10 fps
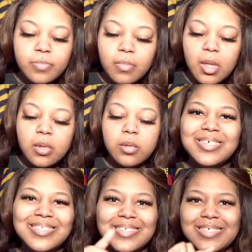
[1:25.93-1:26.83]
a little
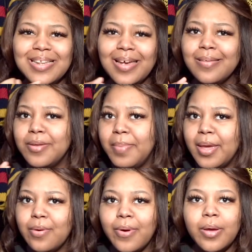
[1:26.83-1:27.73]
just a slight little
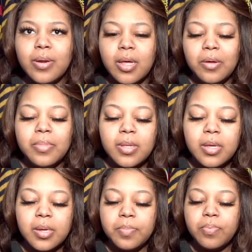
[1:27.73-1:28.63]
background on
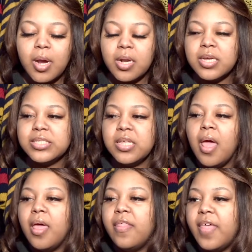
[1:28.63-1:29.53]
the products
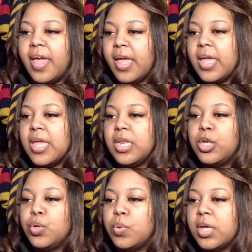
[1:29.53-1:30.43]
they
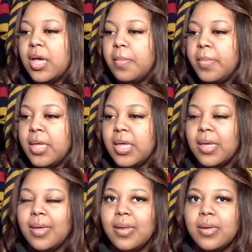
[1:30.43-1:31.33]
do come
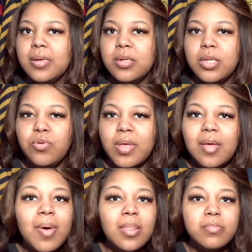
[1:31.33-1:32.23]
in you
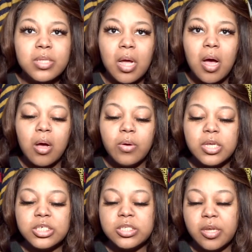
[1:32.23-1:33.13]
can buy them all
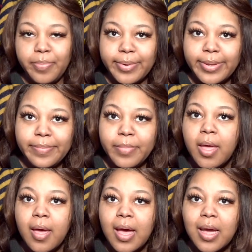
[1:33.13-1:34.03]
each separately
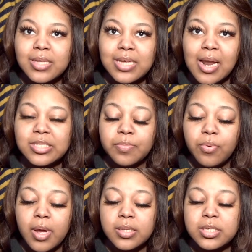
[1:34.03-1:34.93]
I decided to,
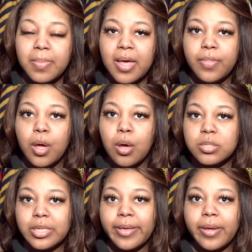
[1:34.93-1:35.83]
buy, to buy the whole
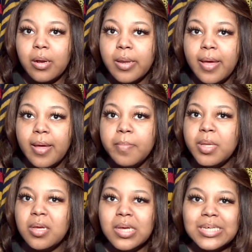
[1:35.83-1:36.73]
skincare line
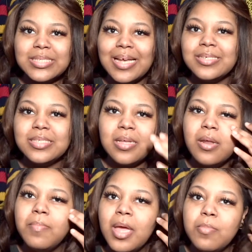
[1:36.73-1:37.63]
because I just
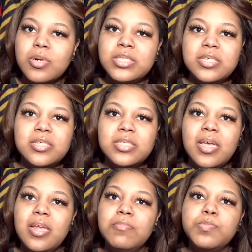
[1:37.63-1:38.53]
thought it made more sense
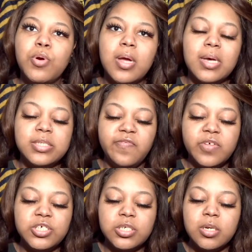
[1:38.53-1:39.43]
and it was more cost
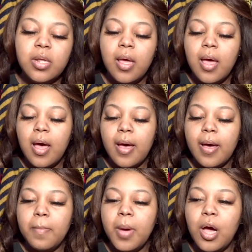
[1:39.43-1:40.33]
efficient.
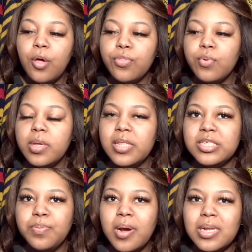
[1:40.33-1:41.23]
Um, all three of
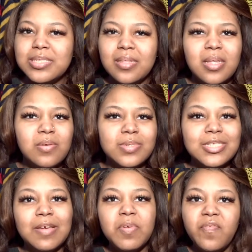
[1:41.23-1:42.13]
these products I think was
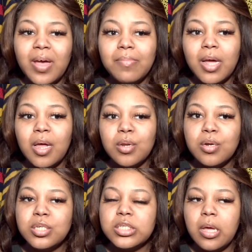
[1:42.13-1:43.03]

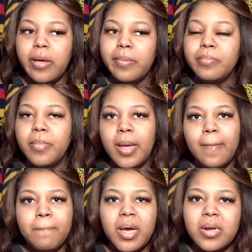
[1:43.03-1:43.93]
$75 um,
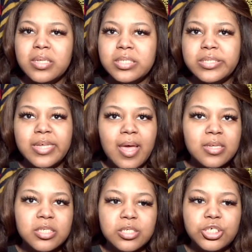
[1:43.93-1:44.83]
minus
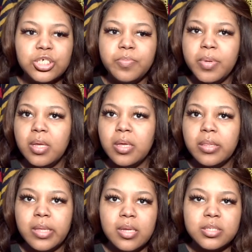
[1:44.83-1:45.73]
tax and shipping
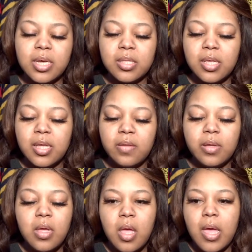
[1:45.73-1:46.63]
and things like that.
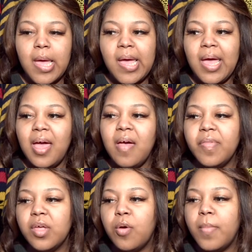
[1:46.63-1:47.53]
I have
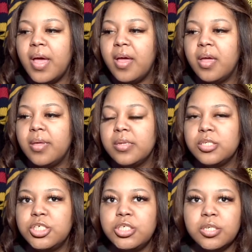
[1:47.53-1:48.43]
to look on my
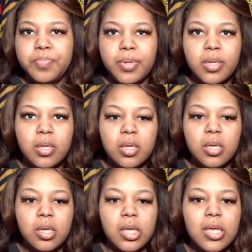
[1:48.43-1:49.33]
shipping
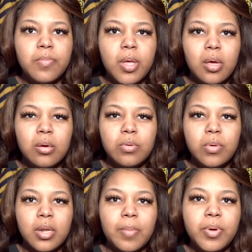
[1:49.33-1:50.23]
email
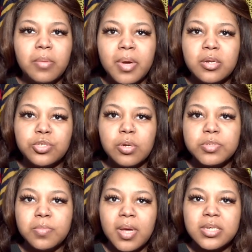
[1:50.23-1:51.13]
and I put in my
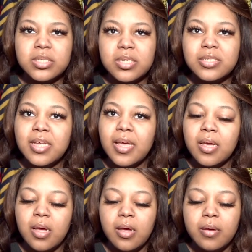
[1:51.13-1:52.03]
description box the
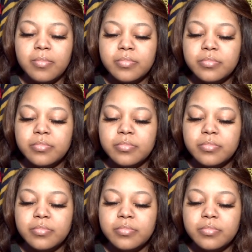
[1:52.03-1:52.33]
exact um,